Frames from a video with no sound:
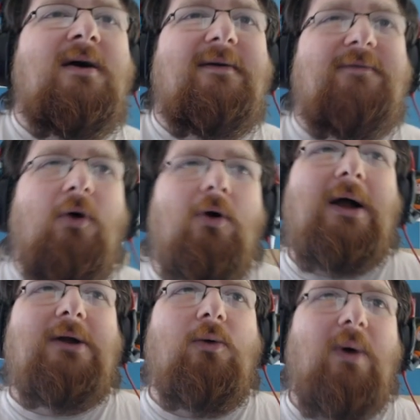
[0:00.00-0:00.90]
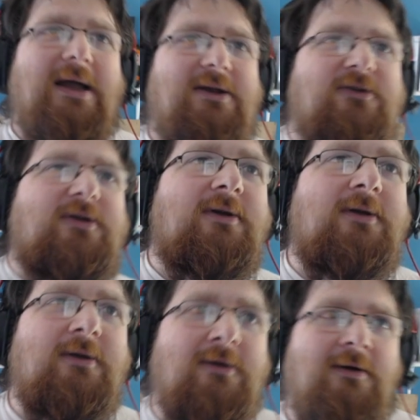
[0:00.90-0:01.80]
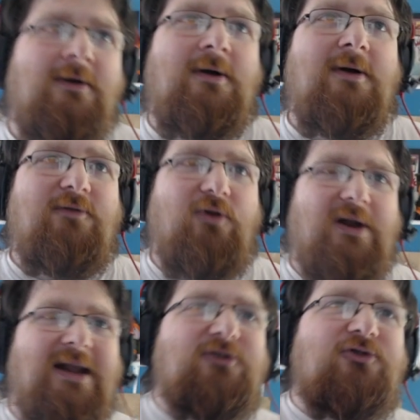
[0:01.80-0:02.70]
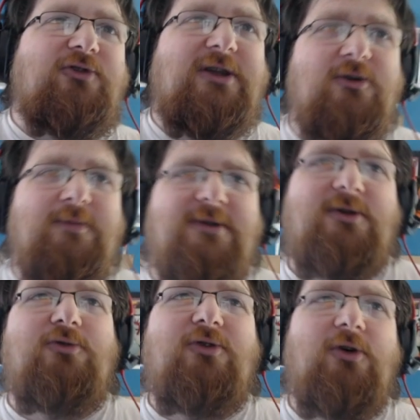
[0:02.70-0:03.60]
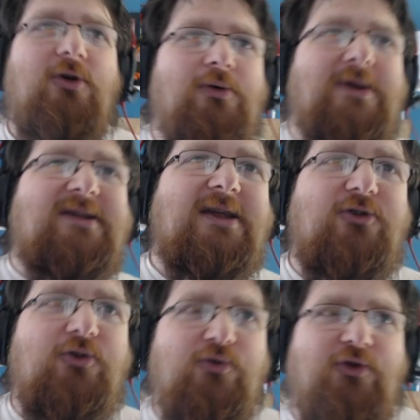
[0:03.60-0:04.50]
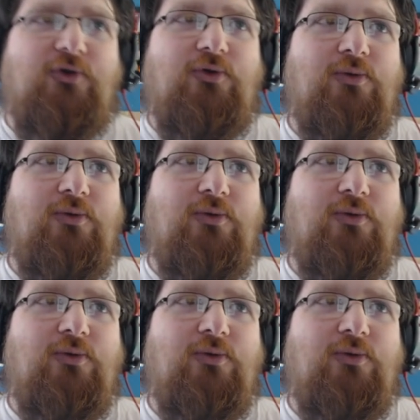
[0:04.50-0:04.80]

4 and a white for a legendary human soldier who is a 2/2.